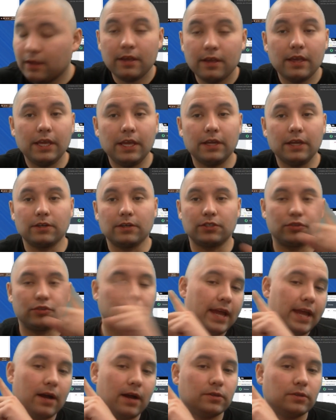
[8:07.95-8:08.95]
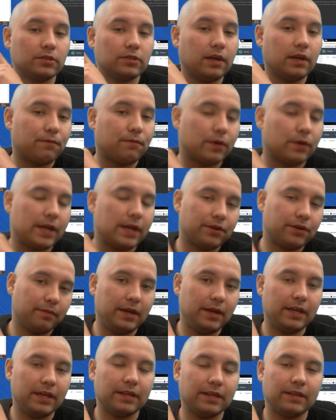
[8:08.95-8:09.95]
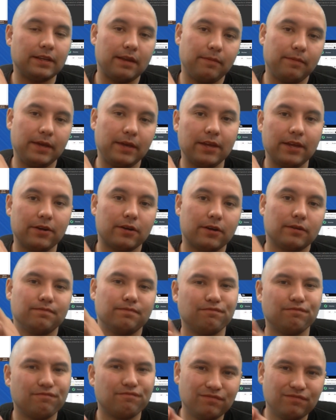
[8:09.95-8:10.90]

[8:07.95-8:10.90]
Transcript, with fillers: Here's Treehouse, good for intermediate and beginner.